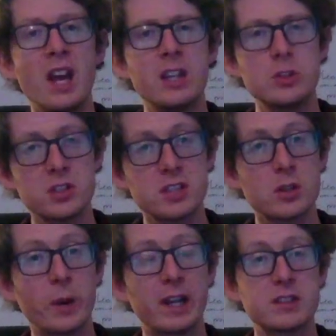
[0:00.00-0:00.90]
Just as a
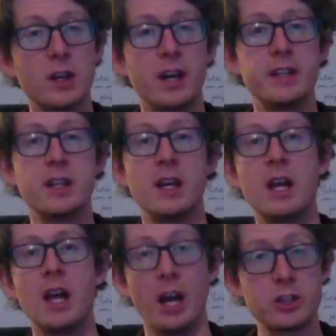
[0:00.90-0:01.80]
quick aside,
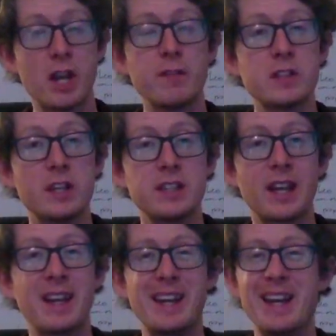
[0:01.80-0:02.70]
I should emphasize
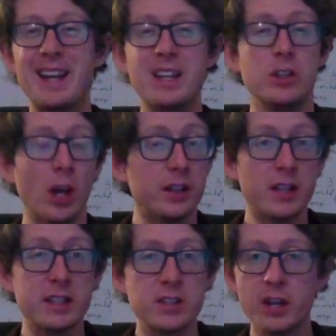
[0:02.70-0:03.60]
again, not
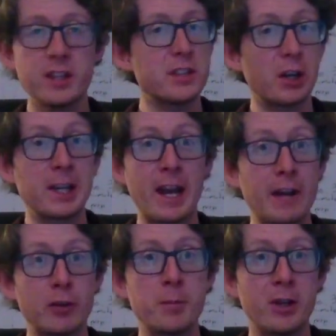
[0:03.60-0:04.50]
it's not necessarily that
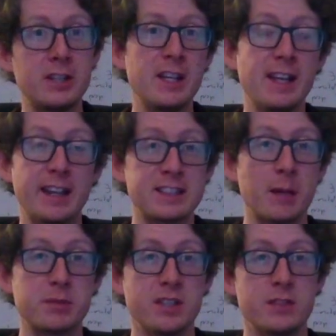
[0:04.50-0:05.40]
everybody
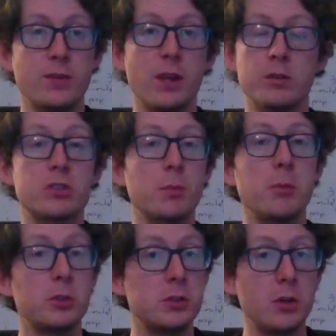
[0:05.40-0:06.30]
accepts this view. Some
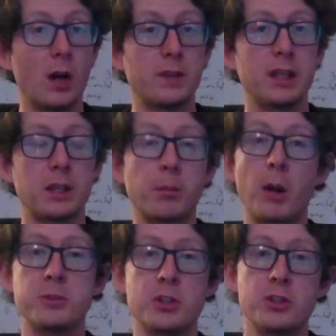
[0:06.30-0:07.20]
people do not think that
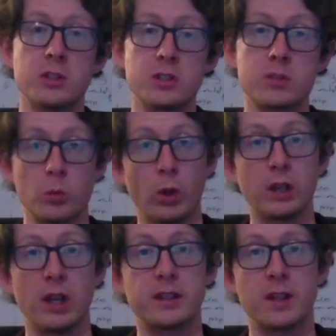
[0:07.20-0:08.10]
propositions
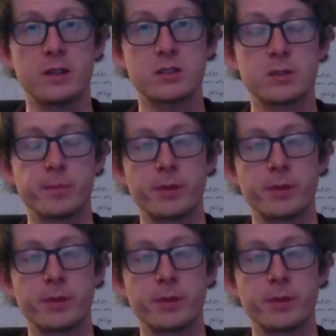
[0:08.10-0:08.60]
work like this.